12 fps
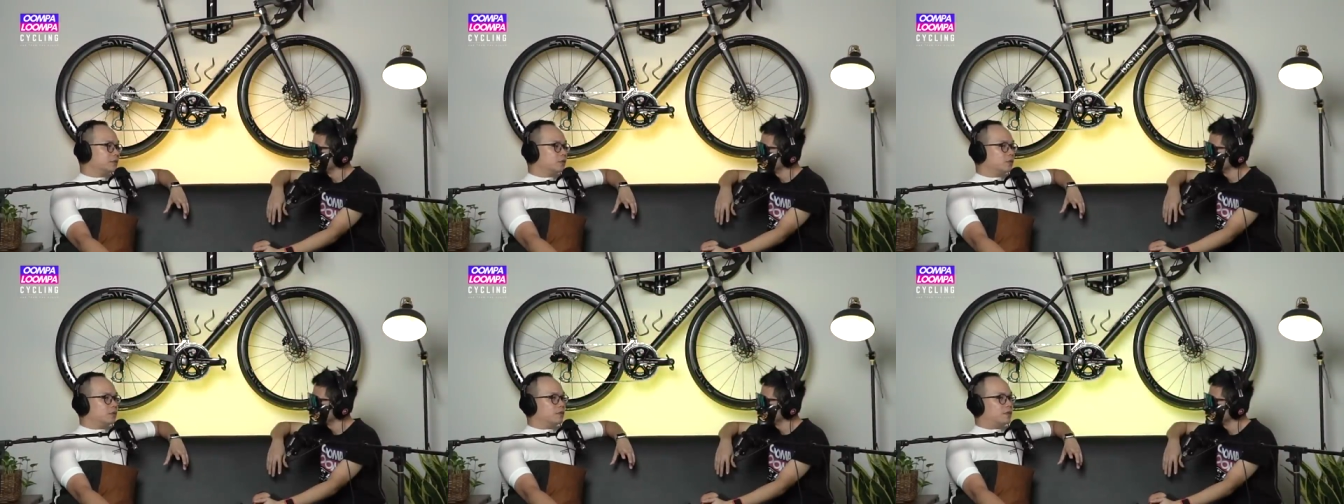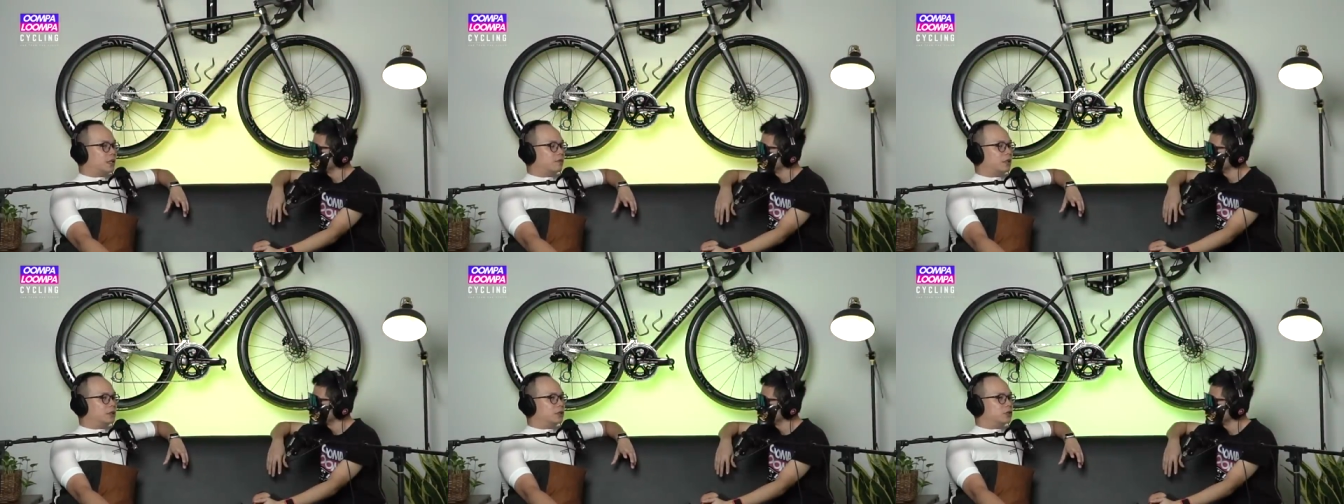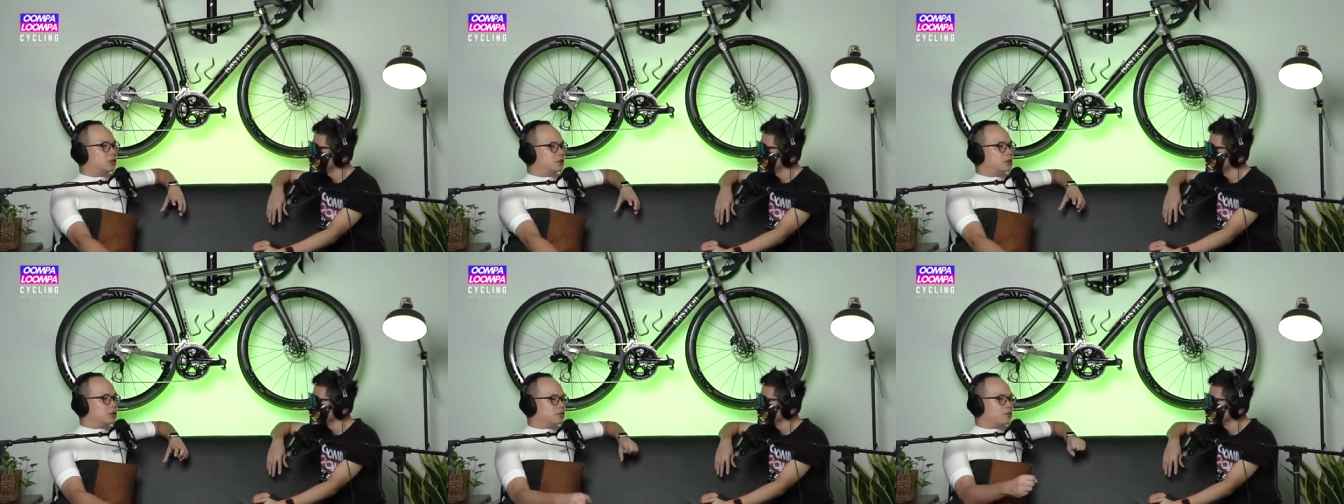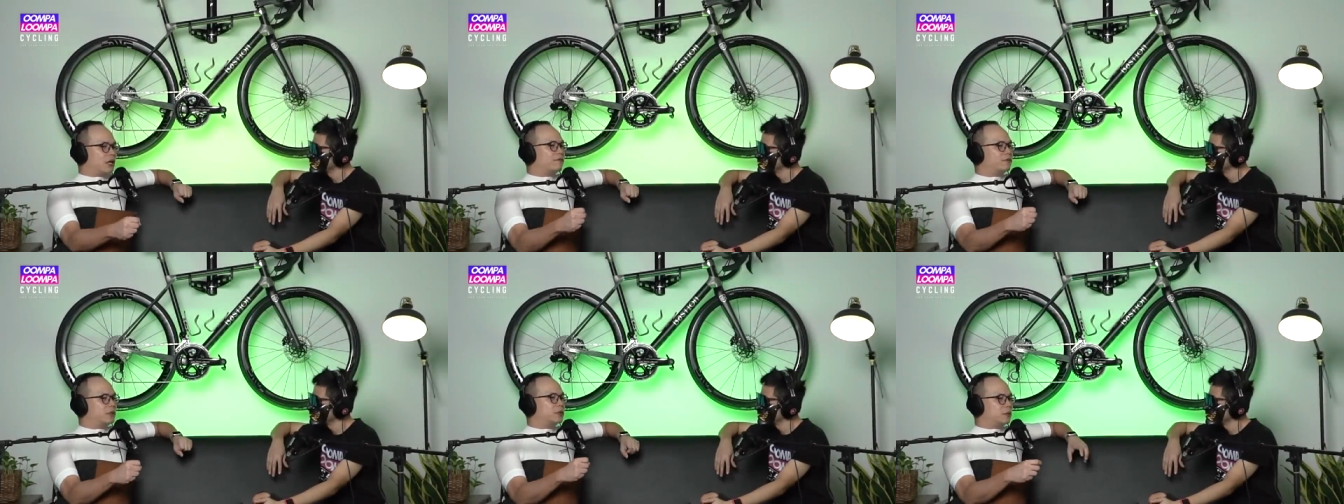So if that one, is is
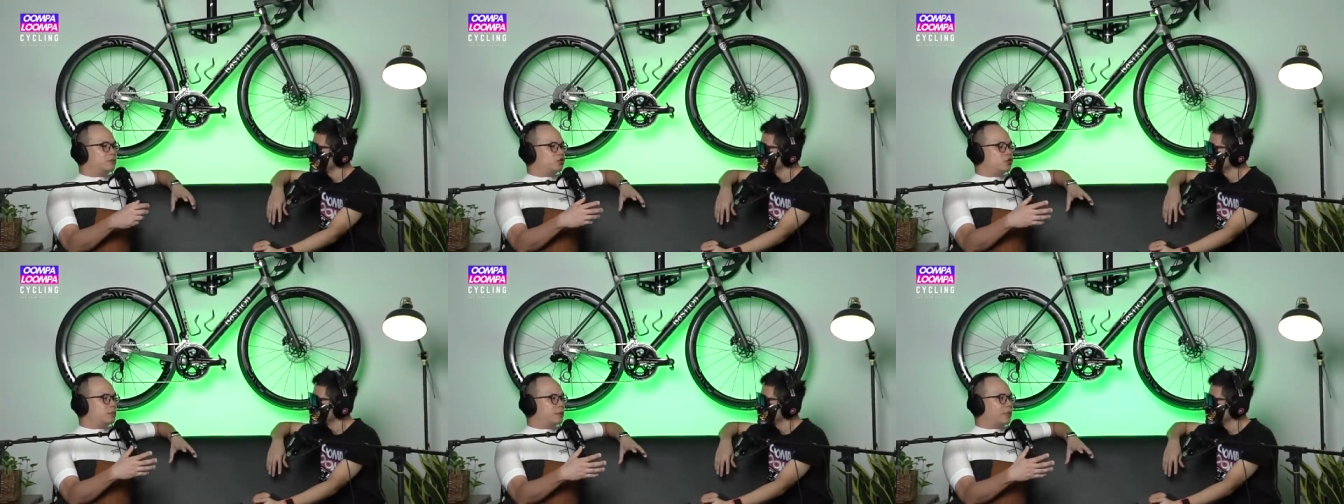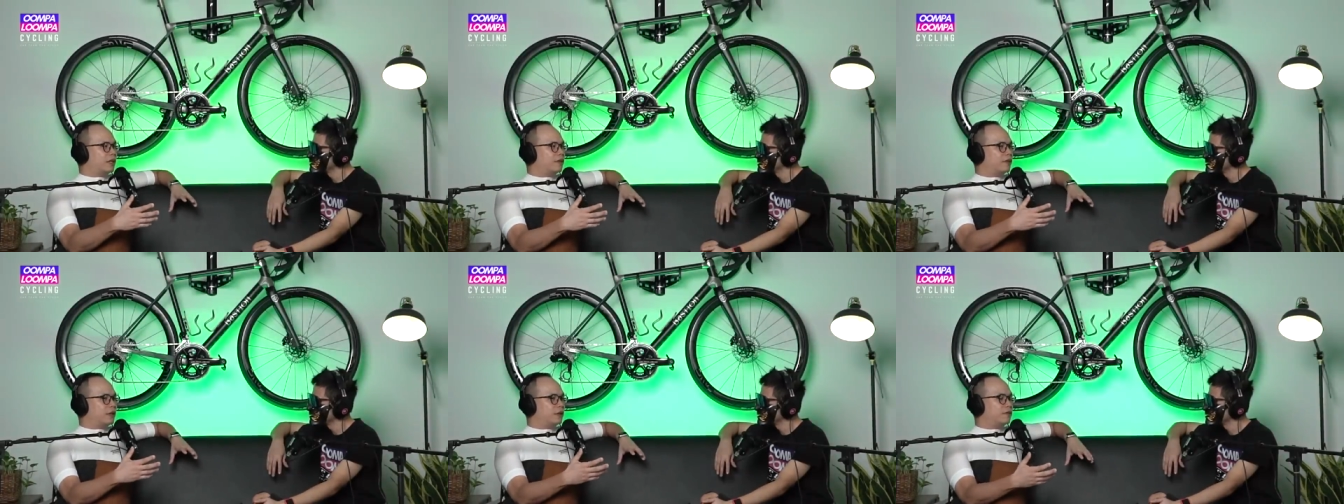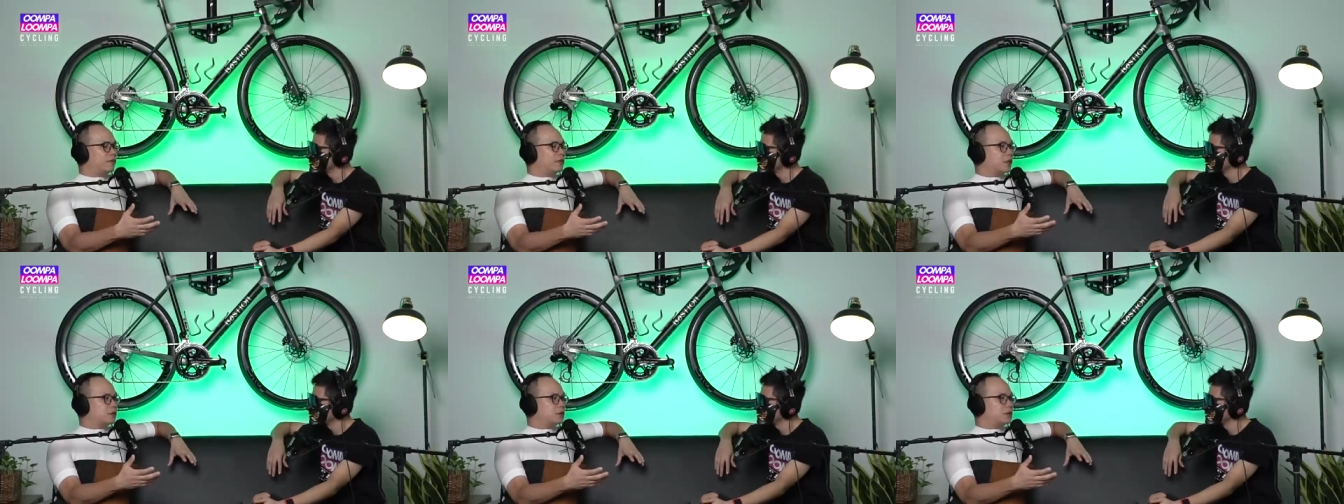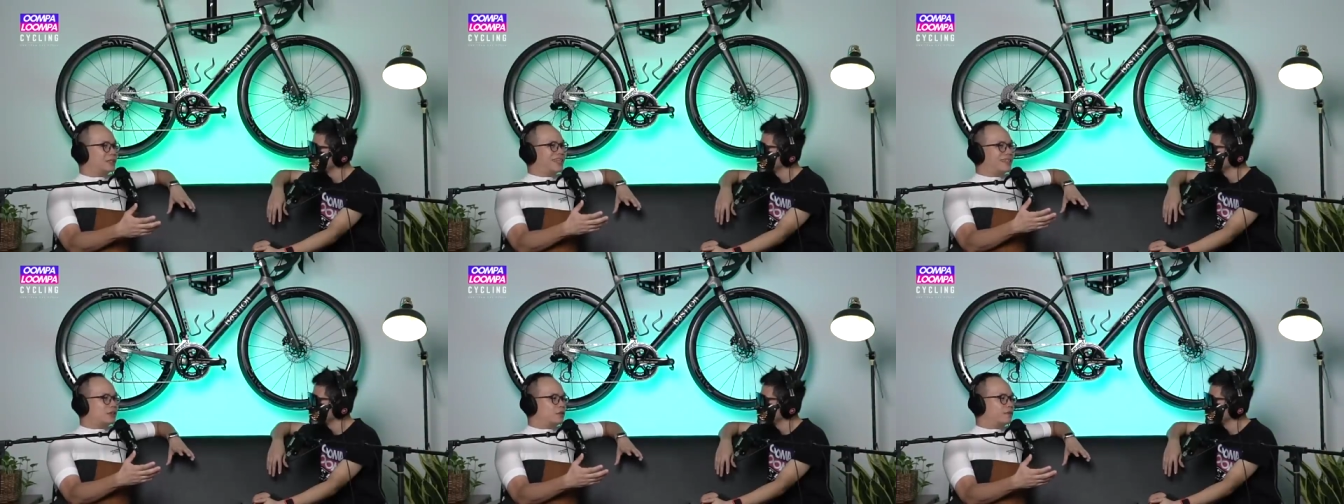rougher. The GP uh, five thousand is
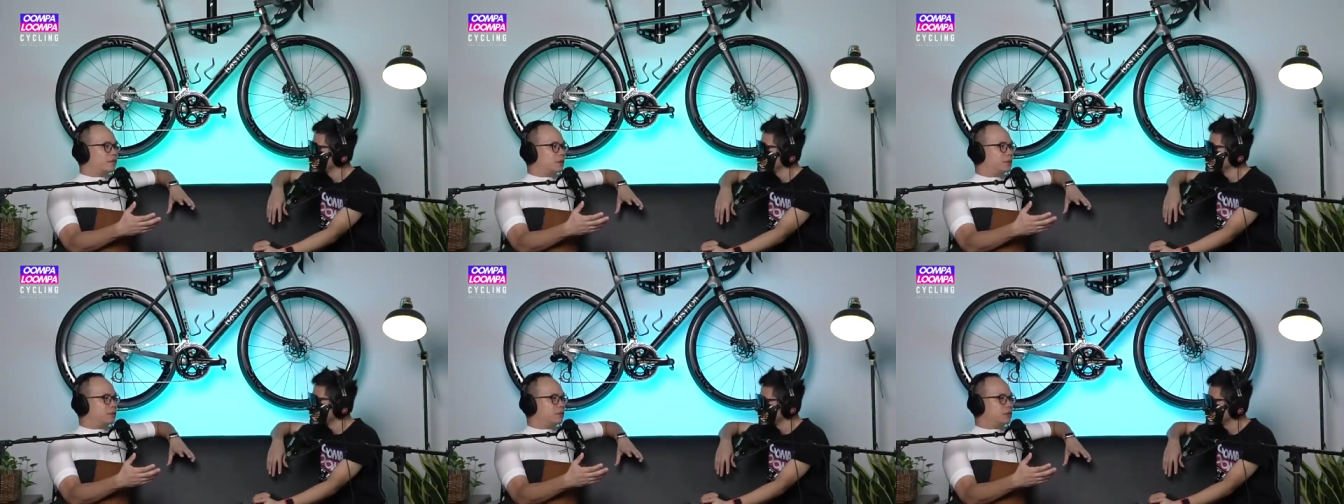less comfortable.